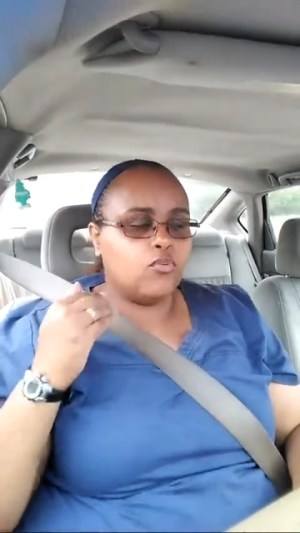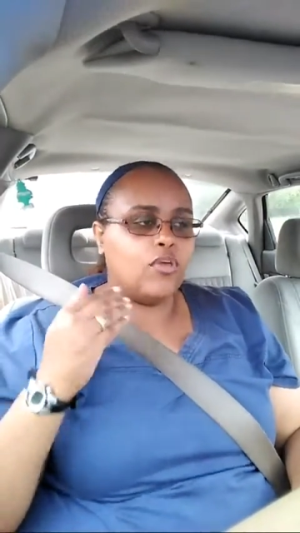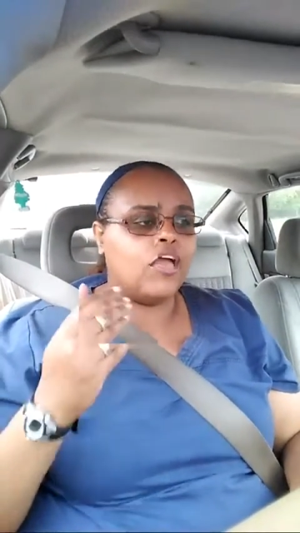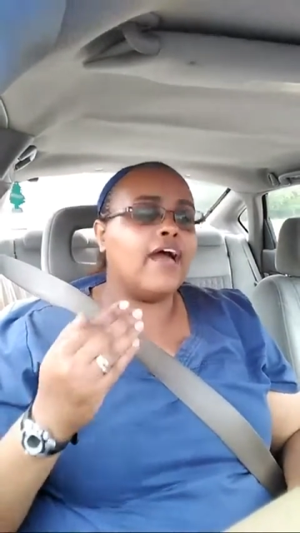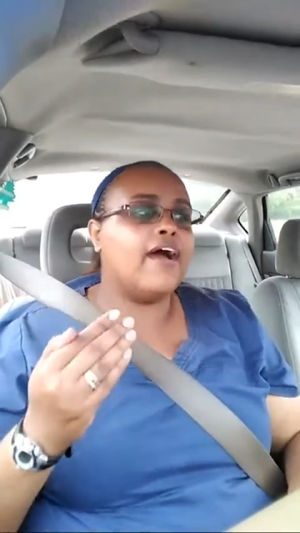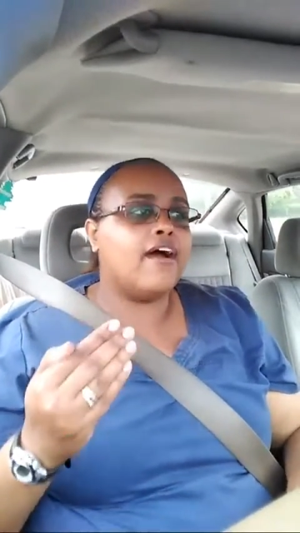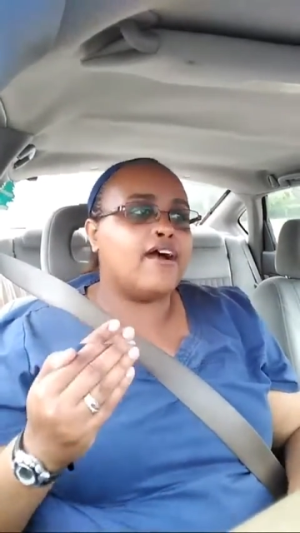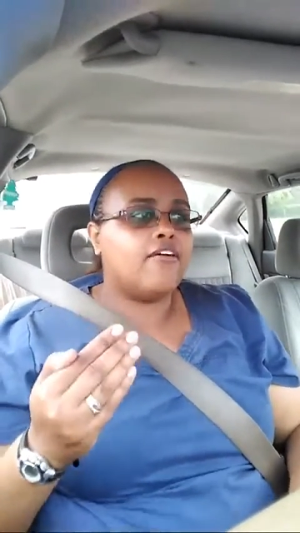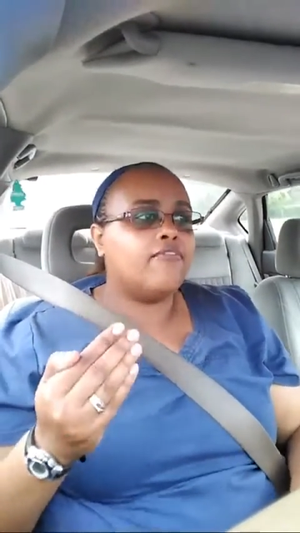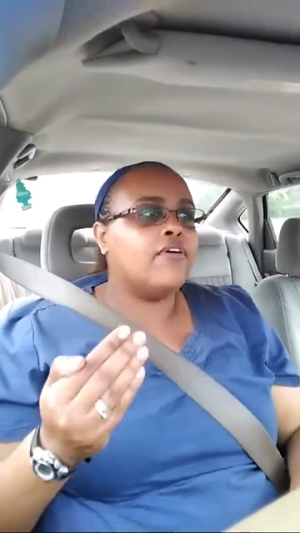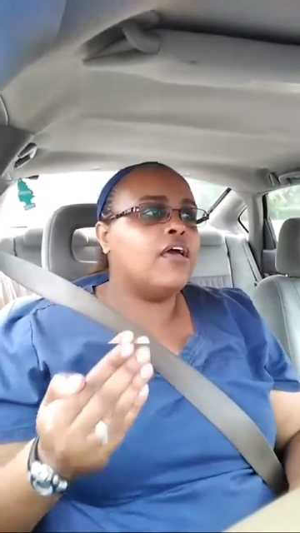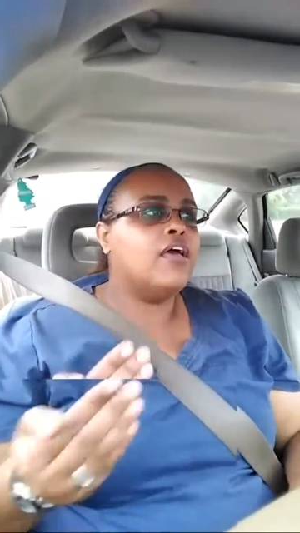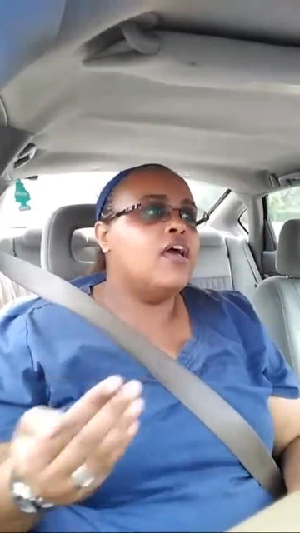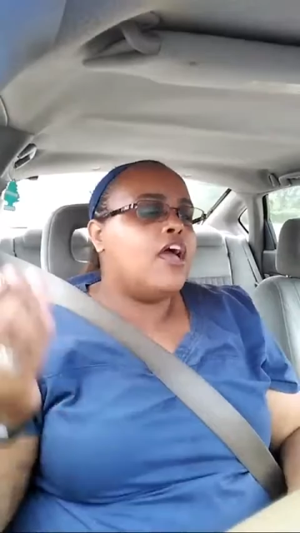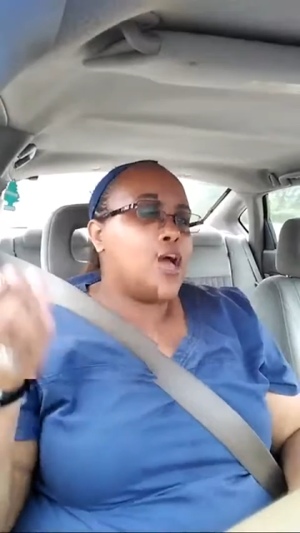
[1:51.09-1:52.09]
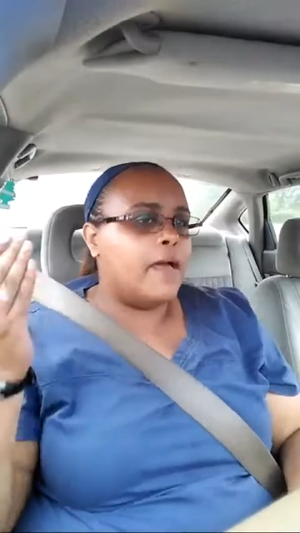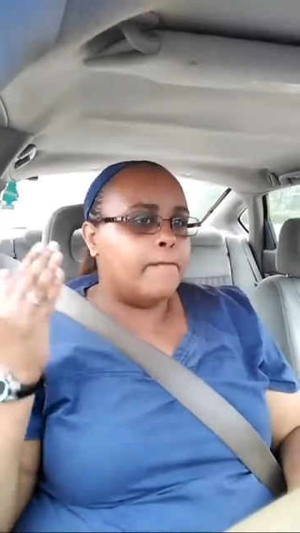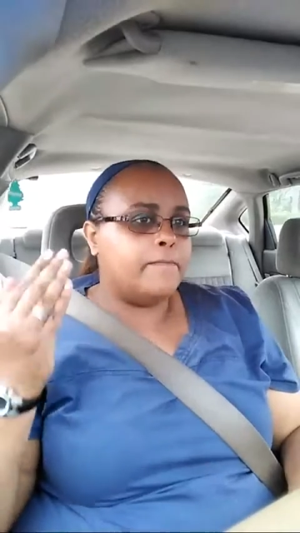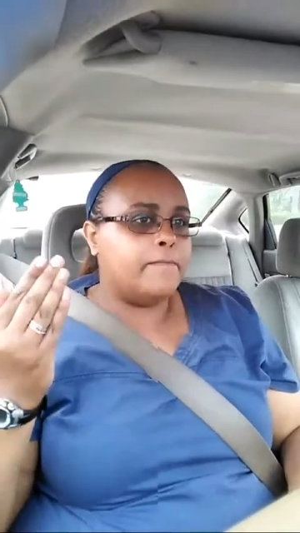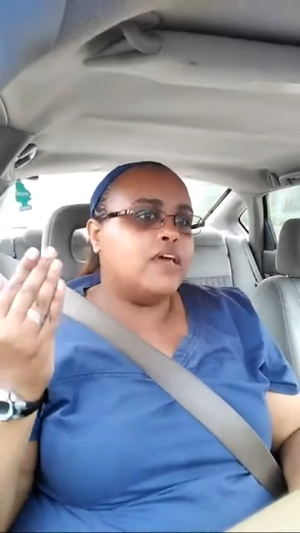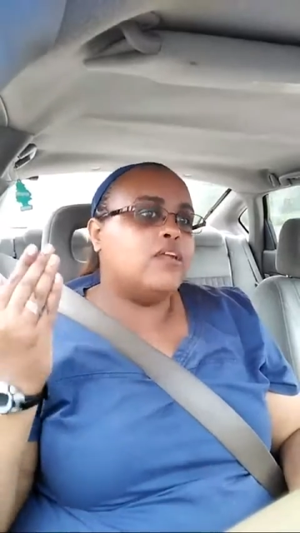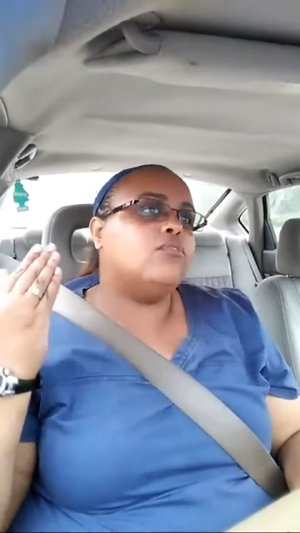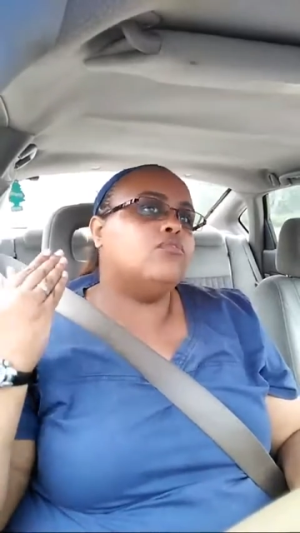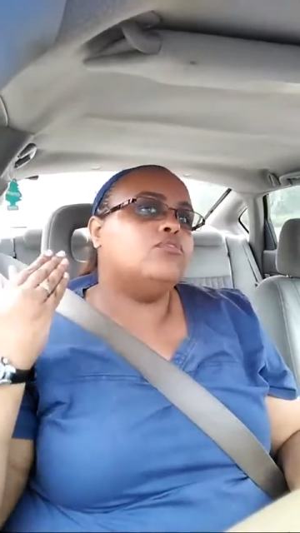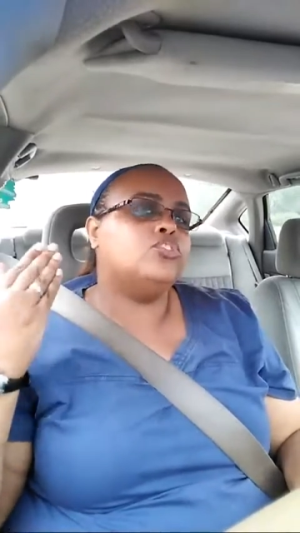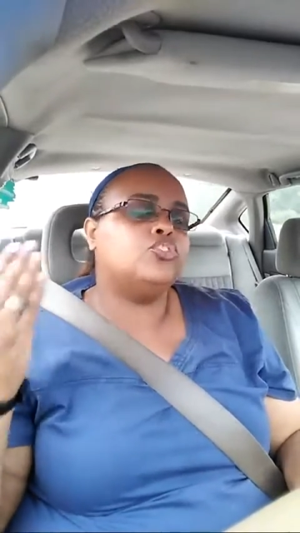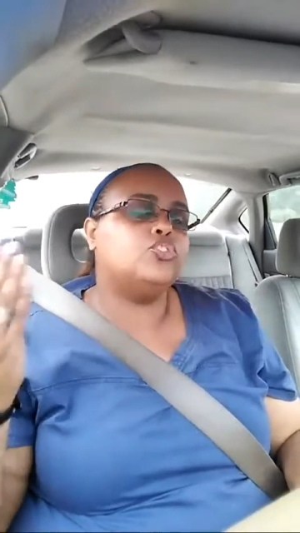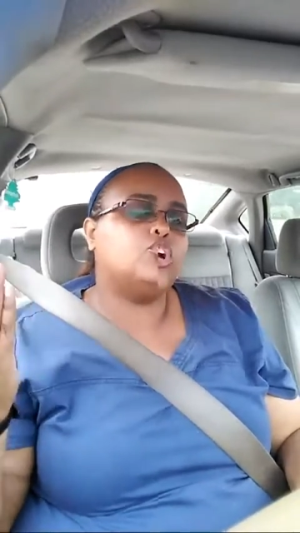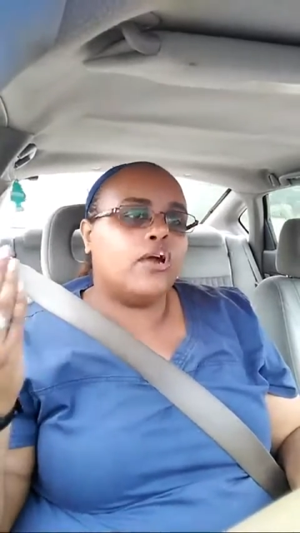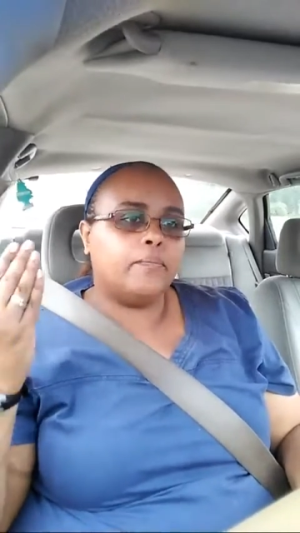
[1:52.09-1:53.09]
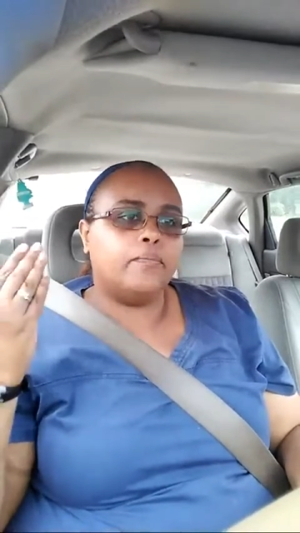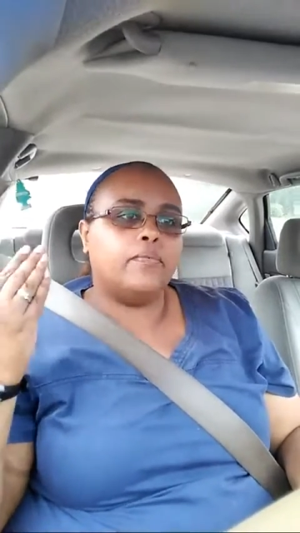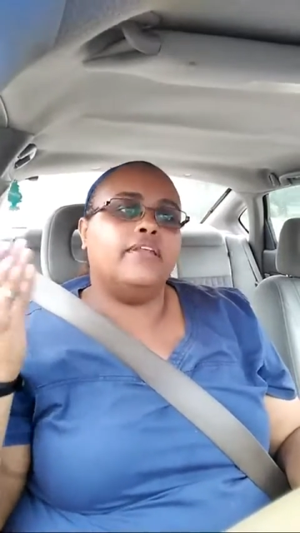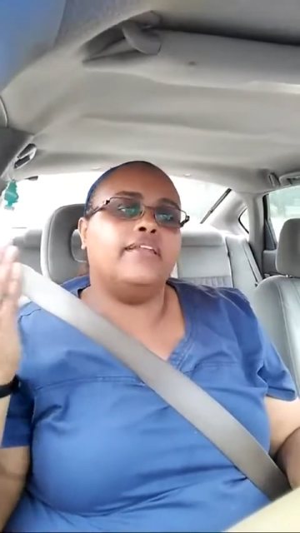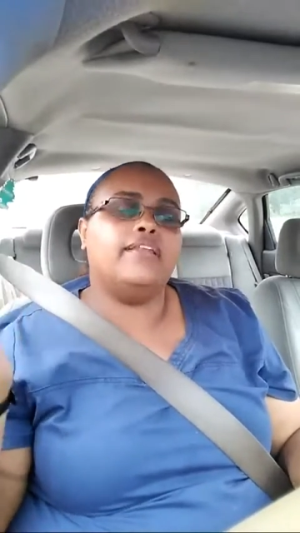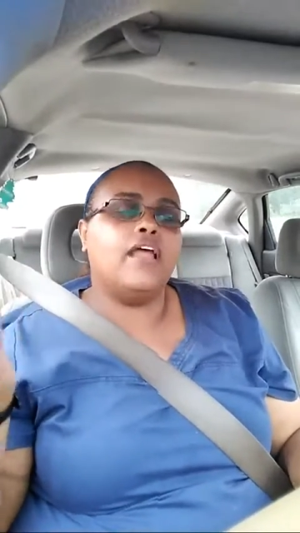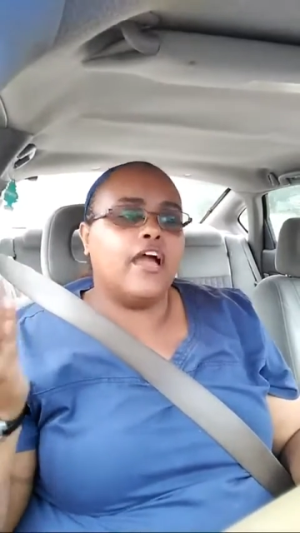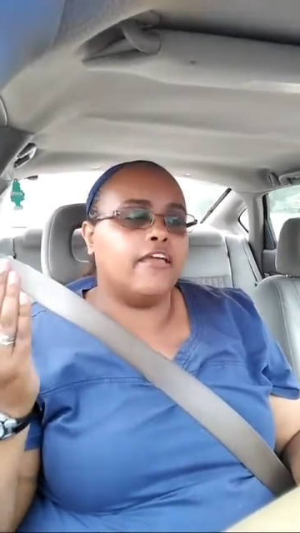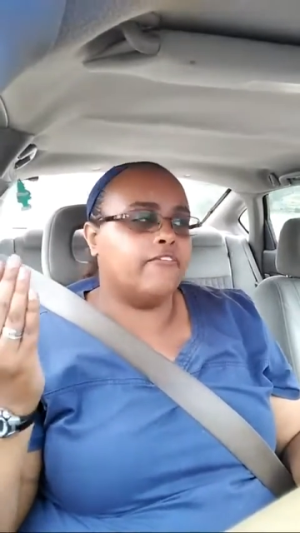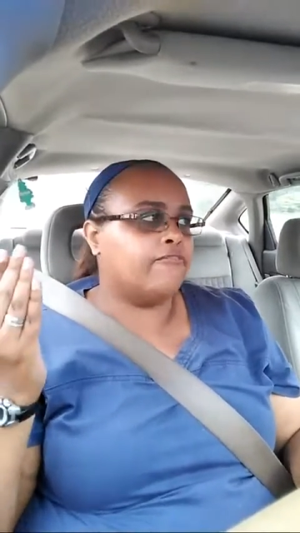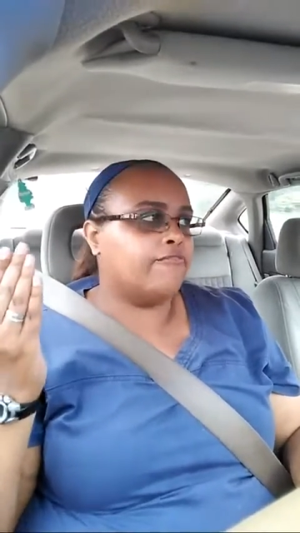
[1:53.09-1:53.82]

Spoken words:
you have a metal sharp knife